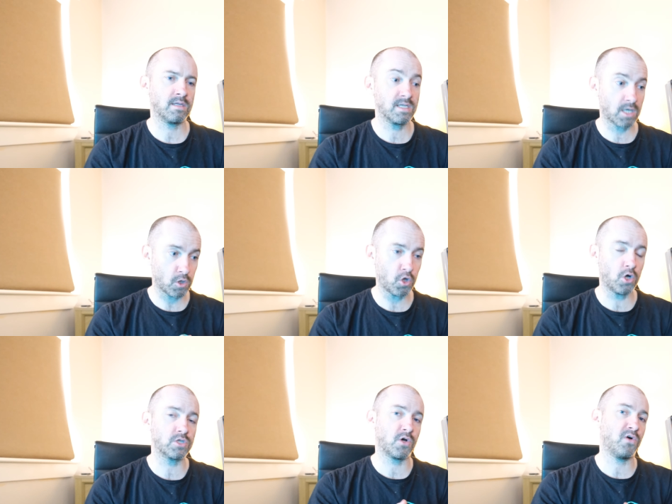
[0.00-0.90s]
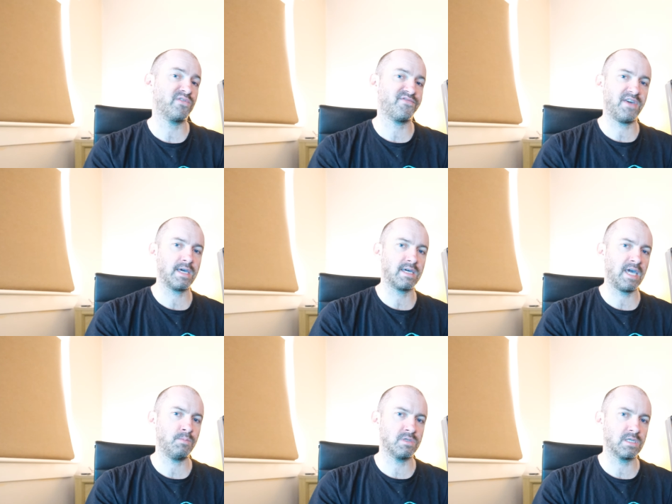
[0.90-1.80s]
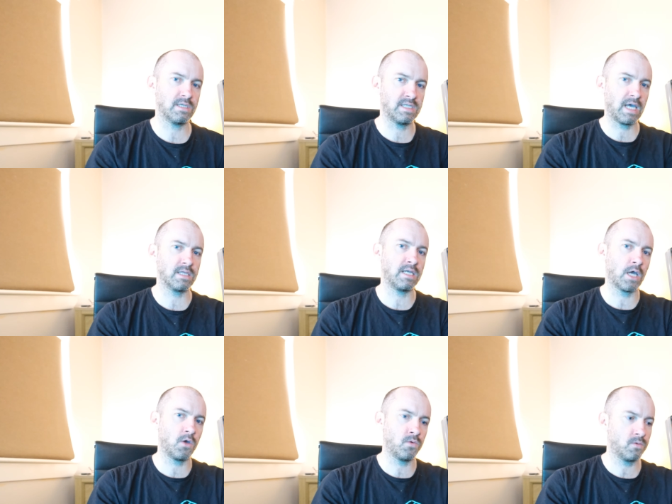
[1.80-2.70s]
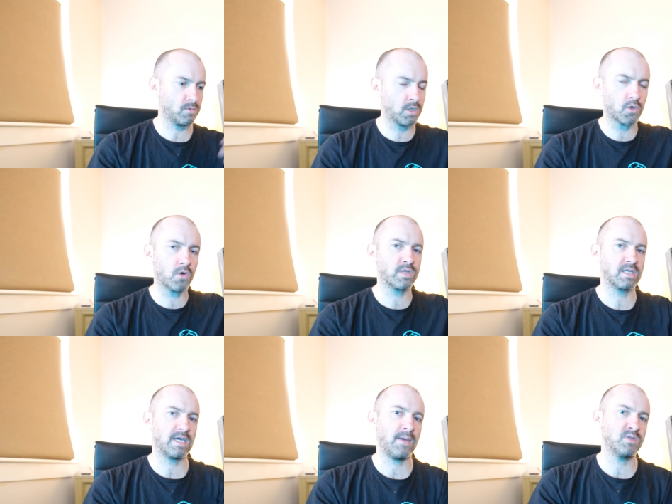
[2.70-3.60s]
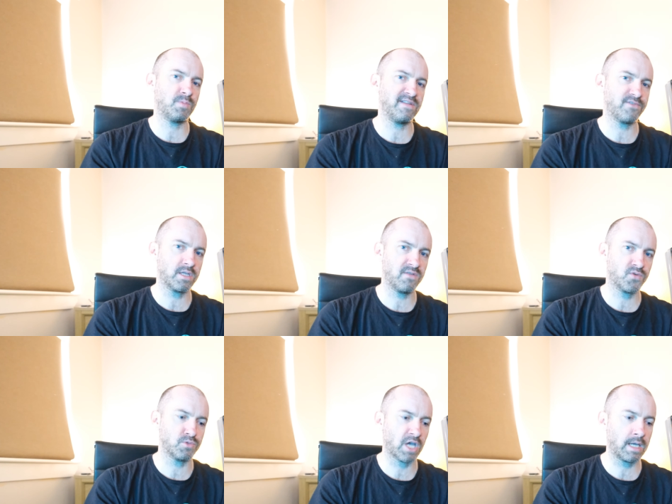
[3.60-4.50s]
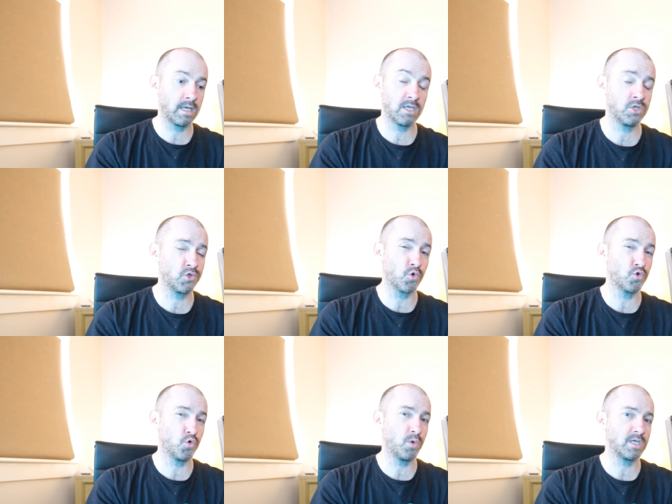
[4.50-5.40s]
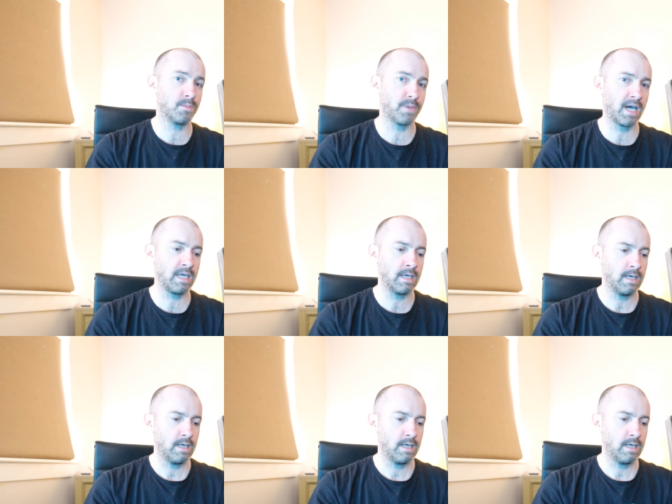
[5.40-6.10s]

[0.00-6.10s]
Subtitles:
There's a lot of fake games. Certainly now, you know, all the games being flooded from China and you just don't know what you're buying.